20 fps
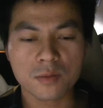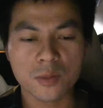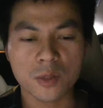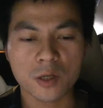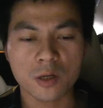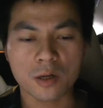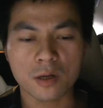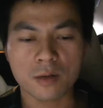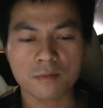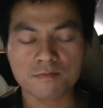
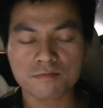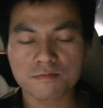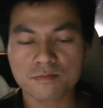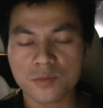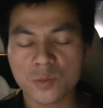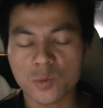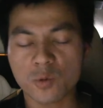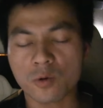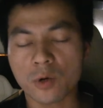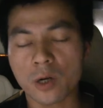Yeah.
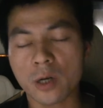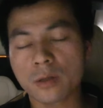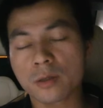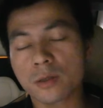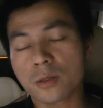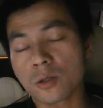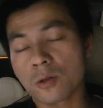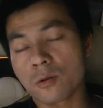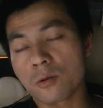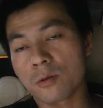All right.
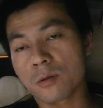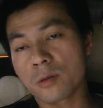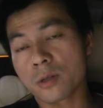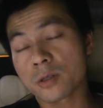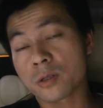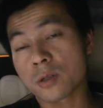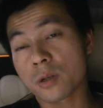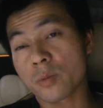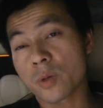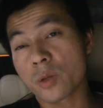So
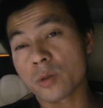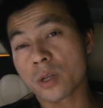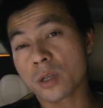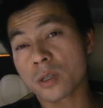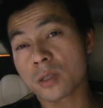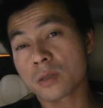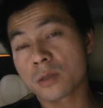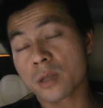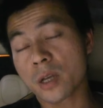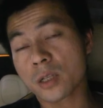let's talk about
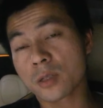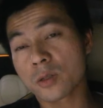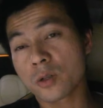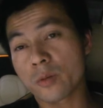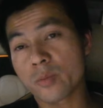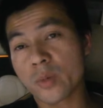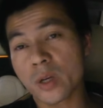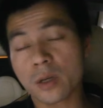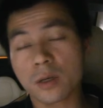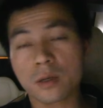next next
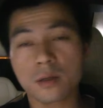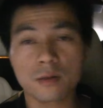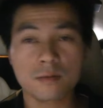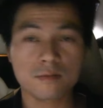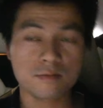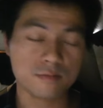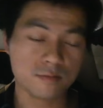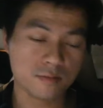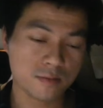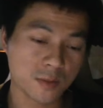topic.
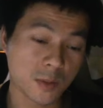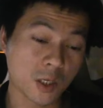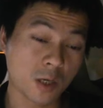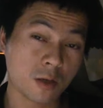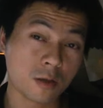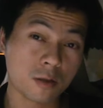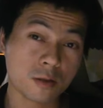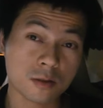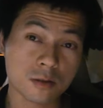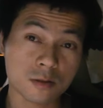
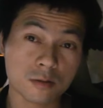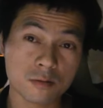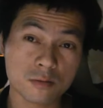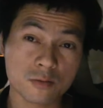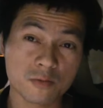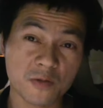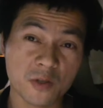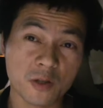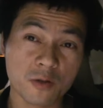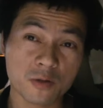Yeah, this
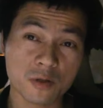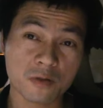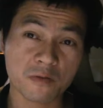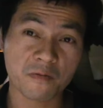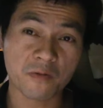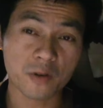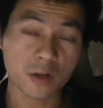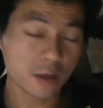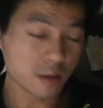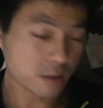video is
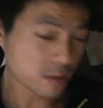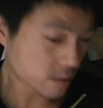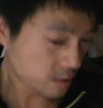freaking